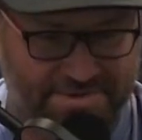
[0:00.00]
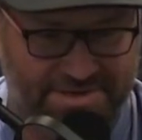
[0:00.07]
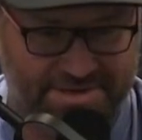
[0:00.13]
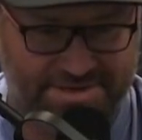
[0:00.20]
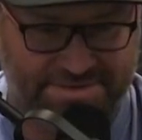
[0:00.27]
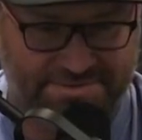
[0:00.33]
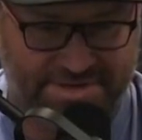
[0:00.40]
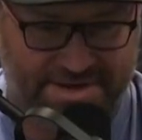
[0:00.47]

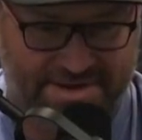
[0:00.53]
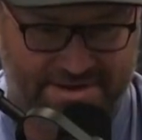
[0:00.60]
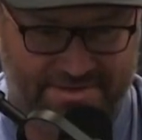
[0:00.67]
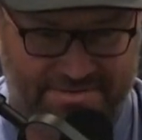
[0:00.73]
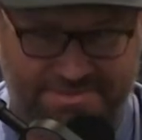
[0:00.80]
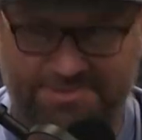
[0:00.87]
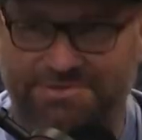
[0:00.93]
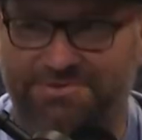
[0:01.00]
because
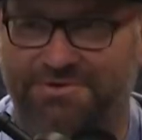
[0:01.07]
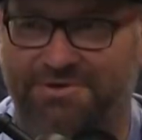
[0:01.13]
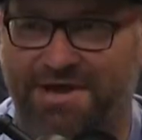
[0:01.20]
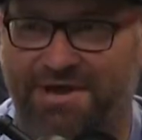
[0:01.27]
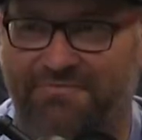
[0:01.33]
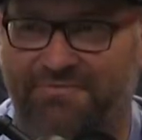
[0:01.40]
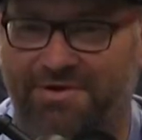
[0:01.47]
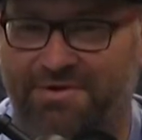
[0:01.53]
I'll listen to it
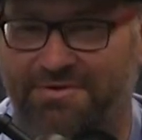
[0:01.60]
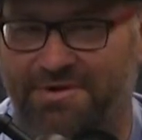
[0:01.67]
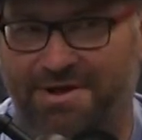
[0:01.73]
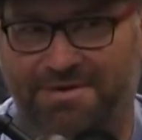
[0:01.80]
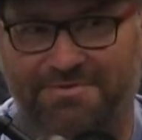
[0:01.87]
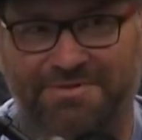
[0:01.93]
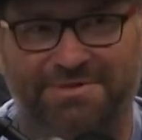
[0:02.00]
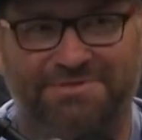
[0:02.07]
half hour.
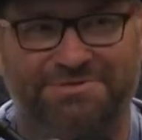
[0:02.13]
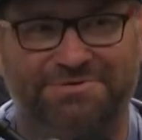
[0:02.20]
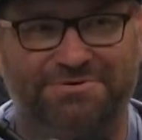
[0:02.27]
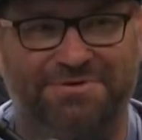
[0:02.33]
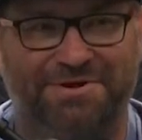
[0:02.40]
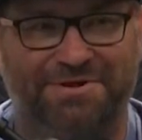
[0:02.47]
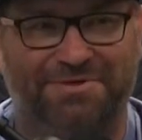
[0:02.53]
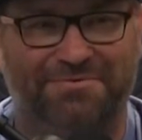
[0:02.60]
We'll listen
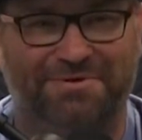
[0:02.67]
to it on